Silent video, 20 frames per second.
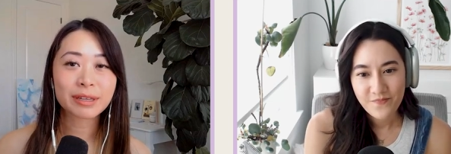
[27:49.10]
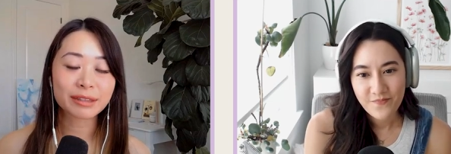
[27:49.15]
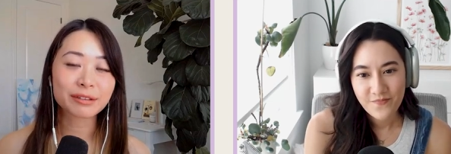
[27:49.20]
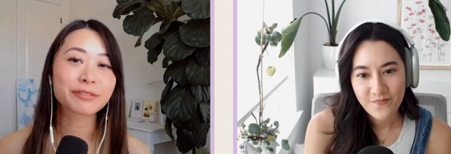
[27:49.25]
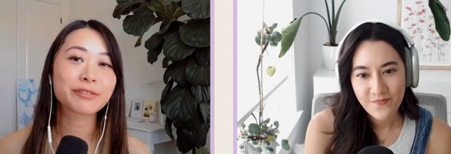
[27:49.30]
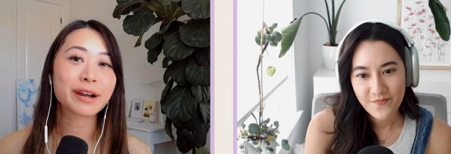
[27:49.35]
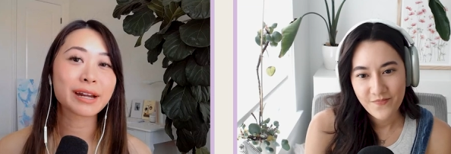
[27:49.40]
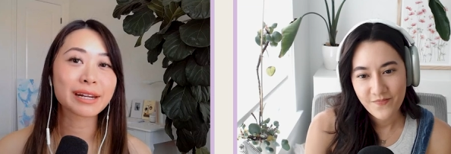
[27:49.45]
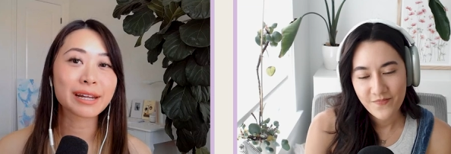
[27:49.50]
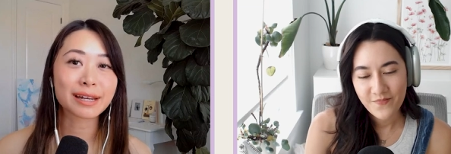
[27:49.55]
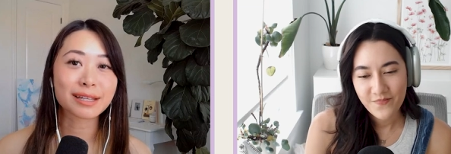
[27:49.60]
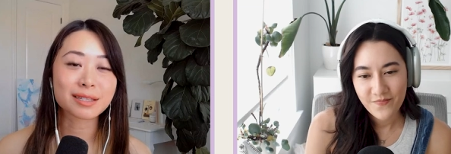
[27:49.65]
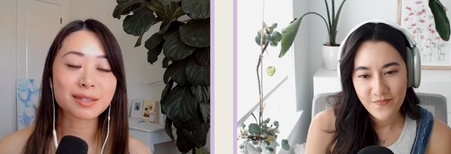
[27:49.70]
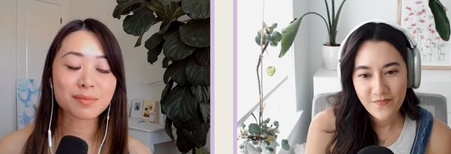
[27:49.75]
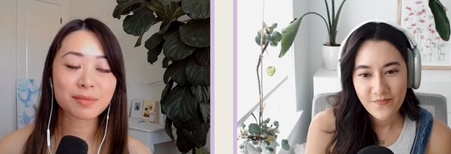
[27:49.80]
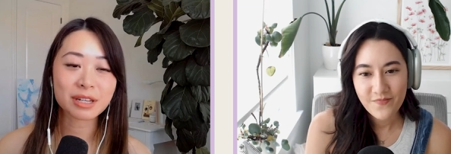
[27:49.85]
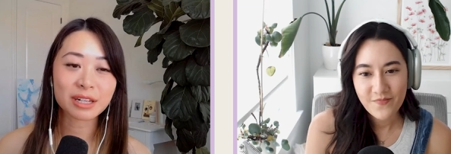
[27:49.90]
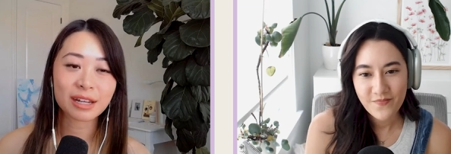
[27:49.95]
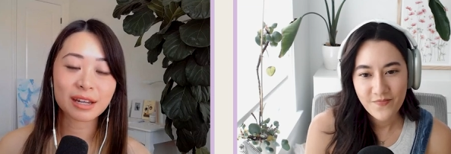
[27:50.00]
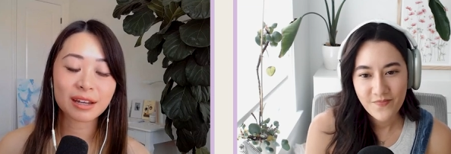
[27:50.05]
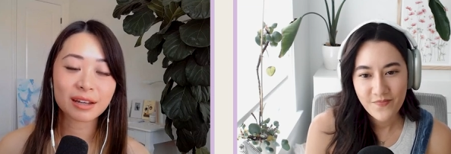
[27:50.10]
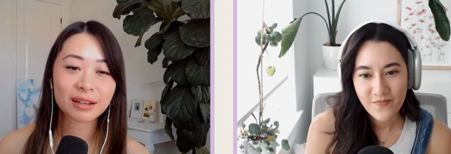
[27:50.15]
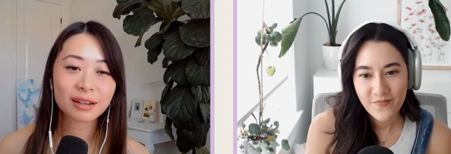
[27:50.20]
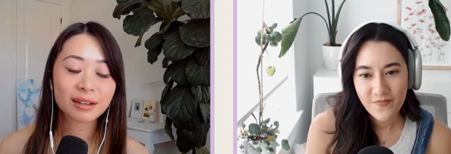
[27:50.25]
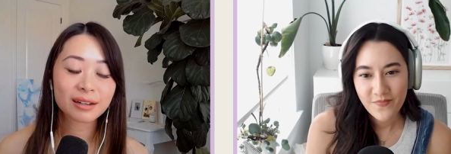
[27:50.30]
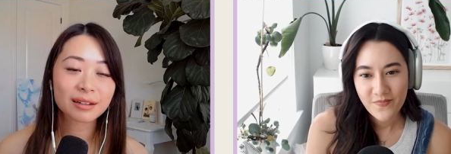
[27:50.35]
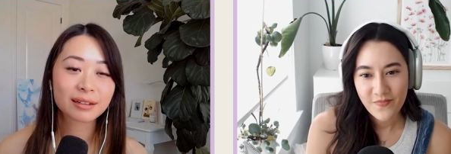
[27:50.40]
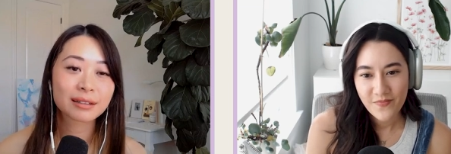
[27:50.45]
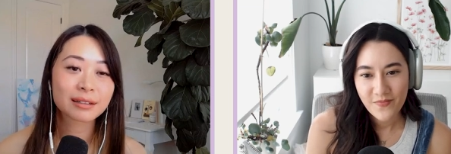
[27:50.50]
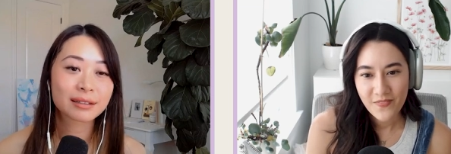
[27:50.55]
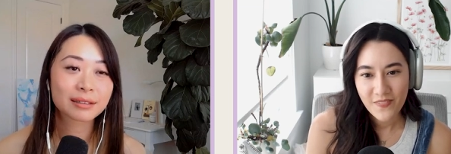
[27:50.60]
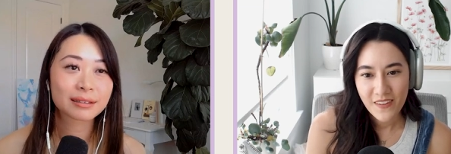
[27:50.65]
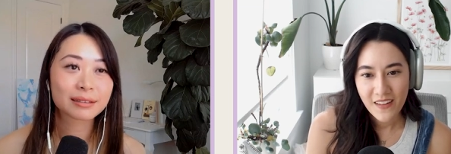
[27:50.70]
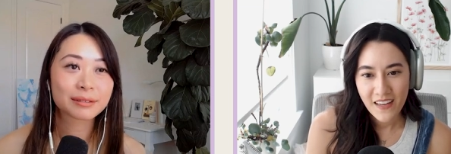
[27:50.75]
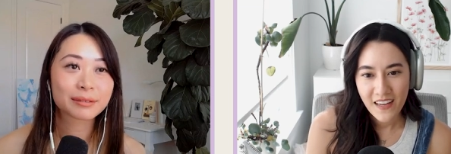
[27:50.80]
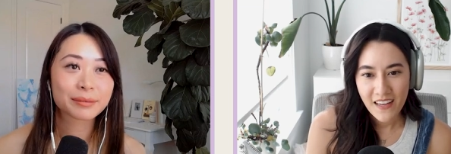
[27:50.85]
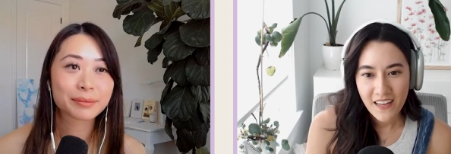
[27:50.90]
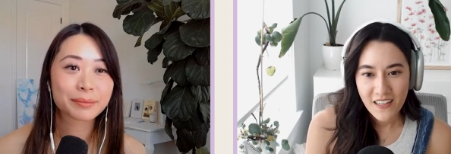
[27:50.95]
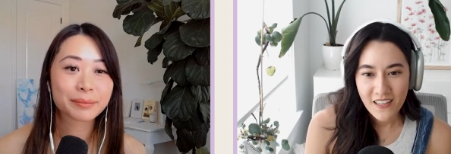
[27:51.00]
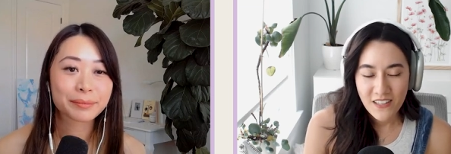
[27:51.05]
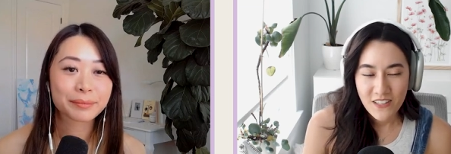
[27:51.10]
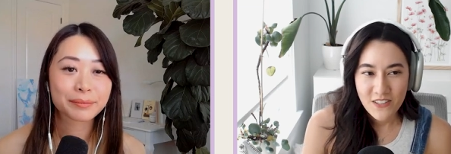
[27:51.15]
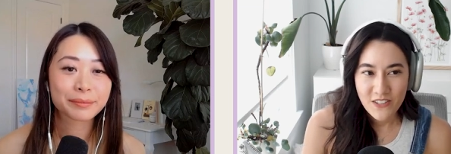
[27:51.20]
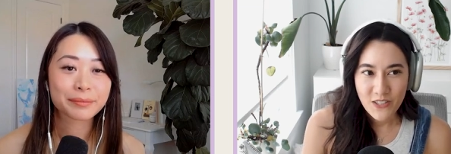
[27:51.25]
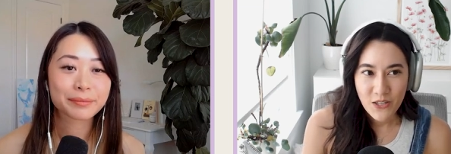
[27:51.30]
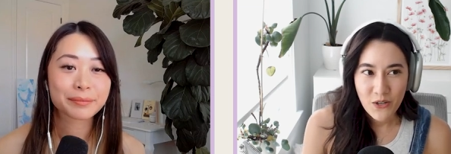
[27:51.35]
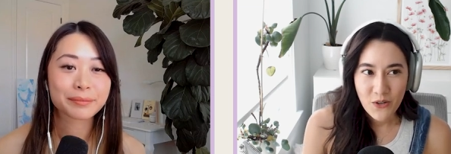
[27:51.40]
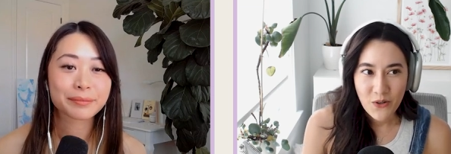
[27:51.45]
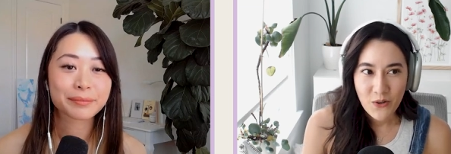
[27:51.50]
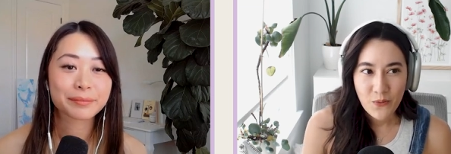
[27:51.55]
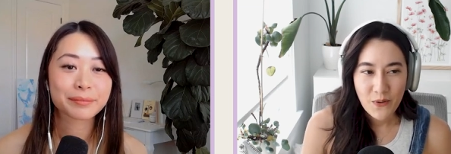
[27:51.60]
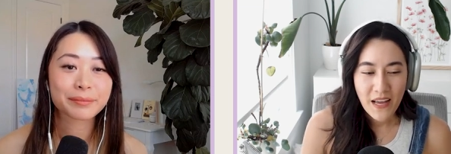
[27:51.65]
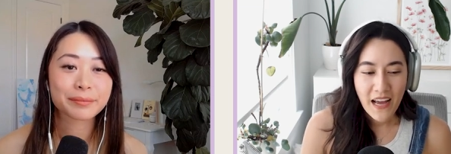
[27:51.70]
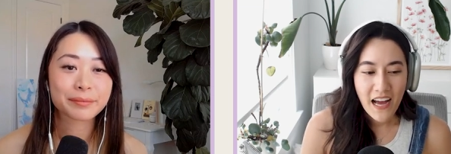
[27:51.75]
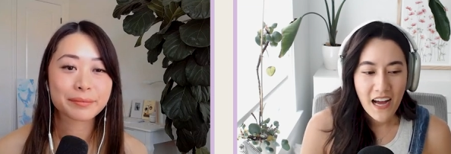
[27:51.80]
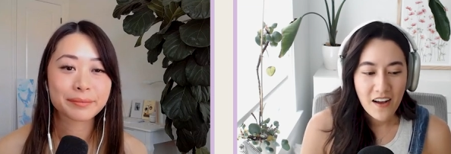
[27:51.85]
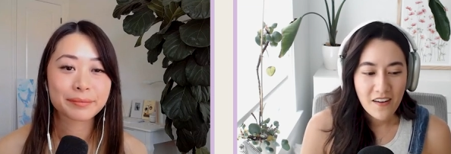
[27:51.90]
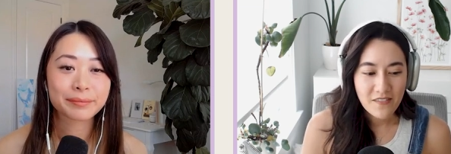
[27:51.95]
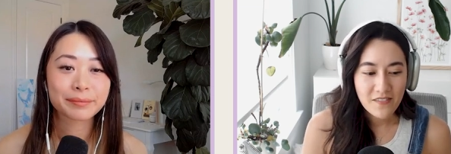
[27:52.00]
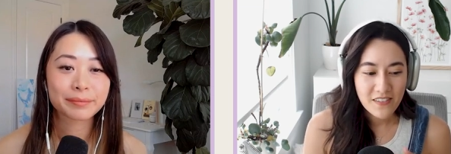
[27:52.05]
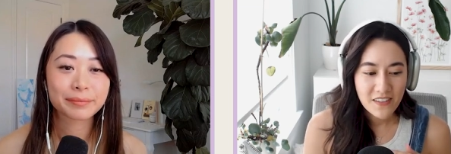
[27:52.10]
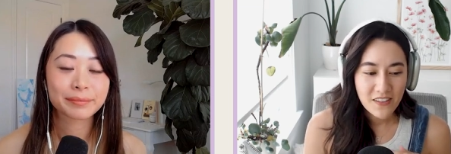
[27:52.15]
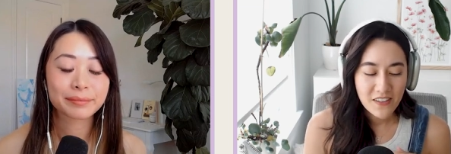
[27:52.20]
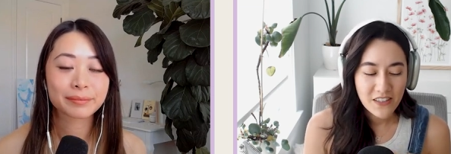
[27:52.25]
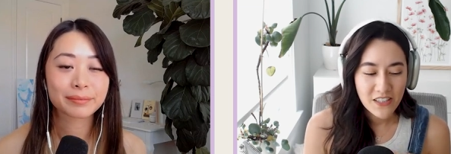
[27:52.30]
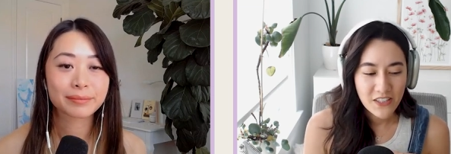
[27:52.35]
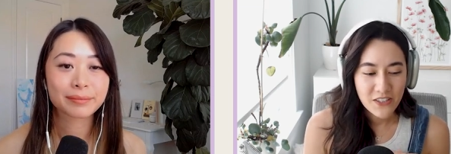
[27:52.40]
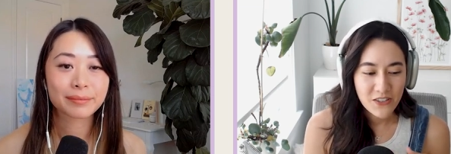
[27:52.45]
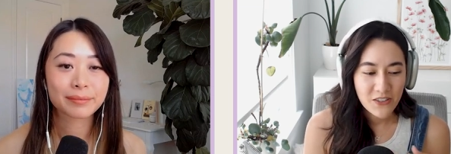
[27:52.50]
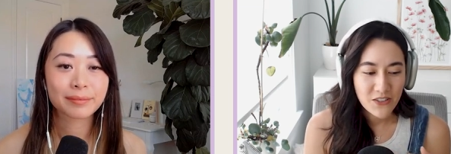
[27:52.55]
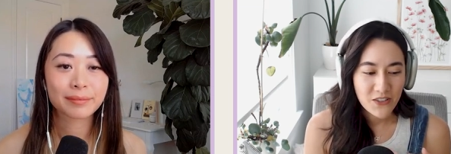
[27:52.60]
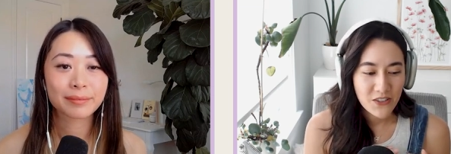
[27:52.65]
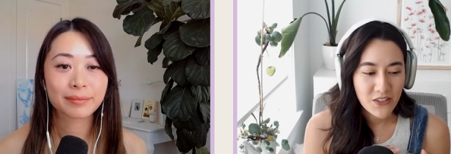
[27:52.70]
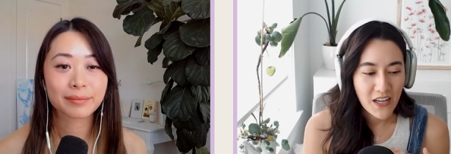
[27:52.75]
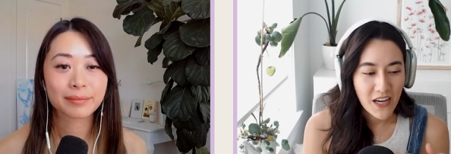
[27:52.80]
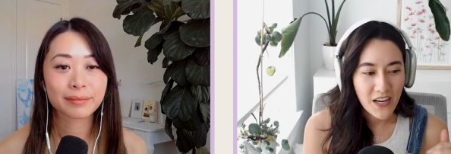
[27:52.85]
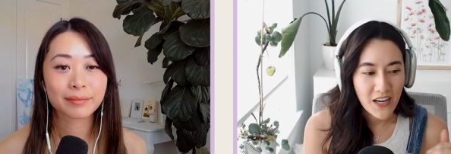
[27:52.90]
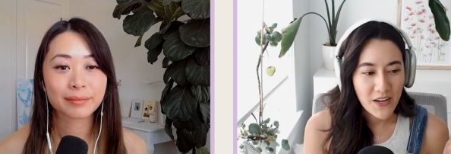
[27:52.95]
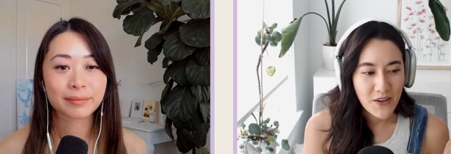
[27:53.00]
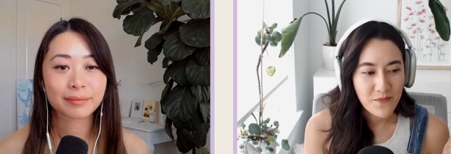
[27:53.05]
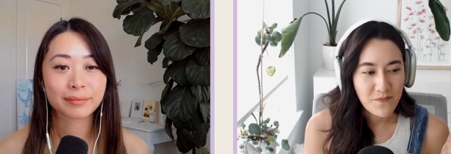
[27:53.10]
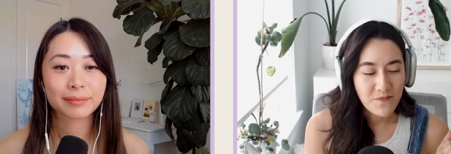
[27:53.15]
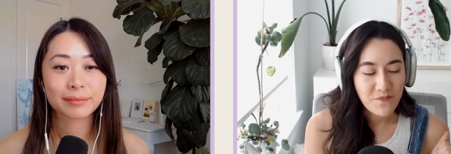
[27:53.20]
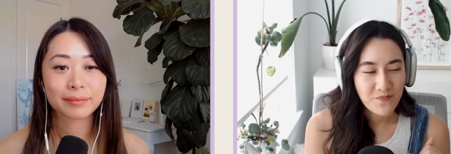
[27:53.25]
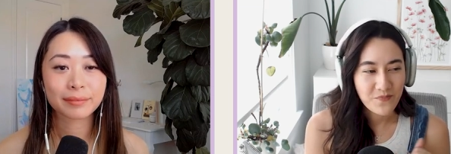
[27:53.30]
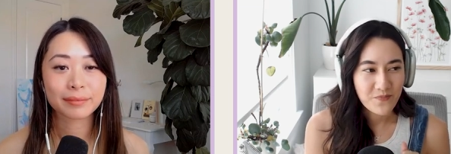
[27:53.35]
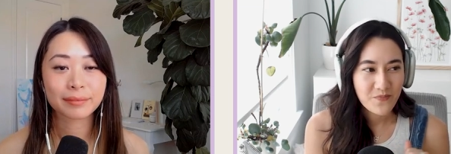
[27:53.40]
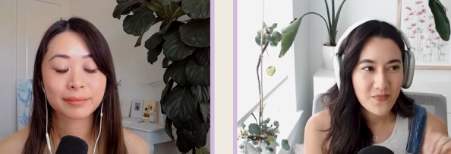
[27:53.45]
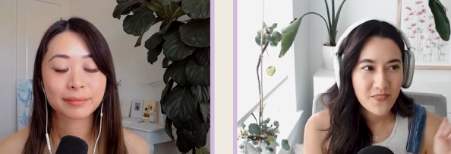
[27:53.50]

Speaker 1: the finance meeting? So we have a little um,